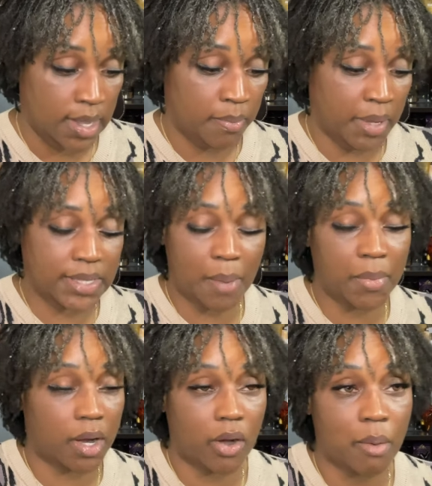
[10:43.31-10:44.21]
Because I'm
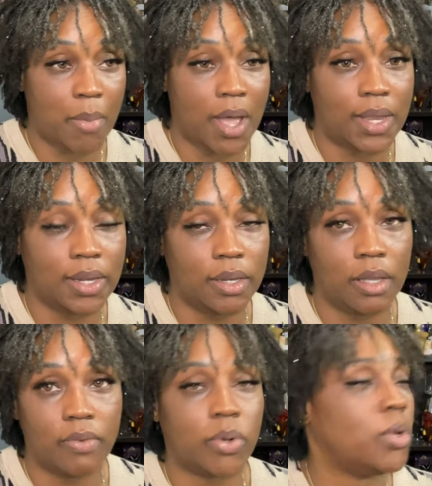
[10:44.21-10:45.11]
a gourmand
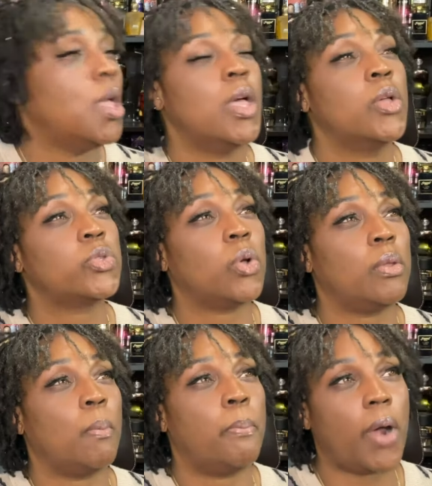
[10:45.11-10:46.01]
lover. So
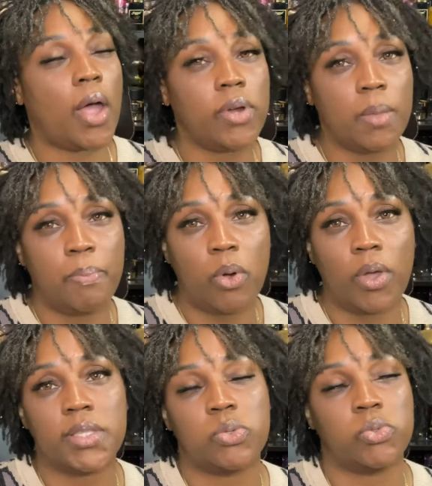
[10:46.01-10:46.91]
the brownie
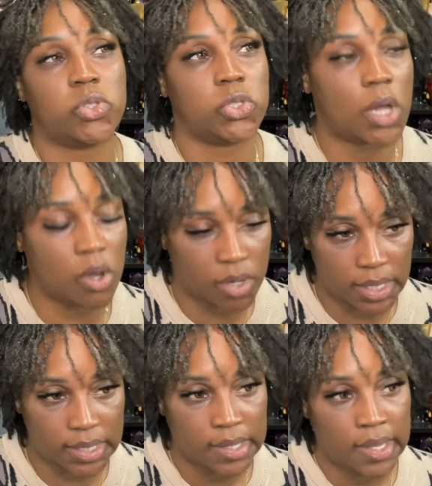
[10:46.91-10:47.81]
points was
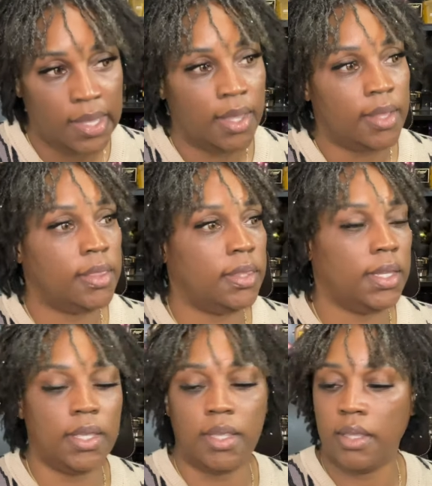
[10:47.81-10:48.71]
chocolate.
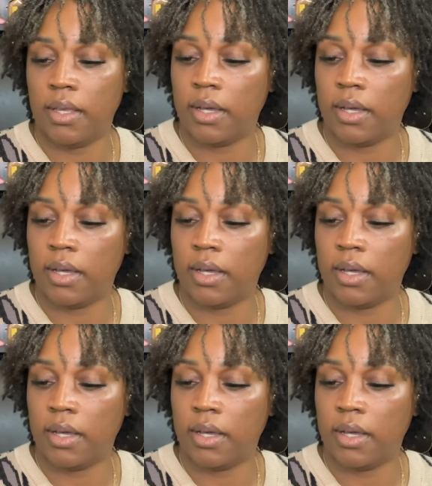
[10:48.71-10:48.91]
The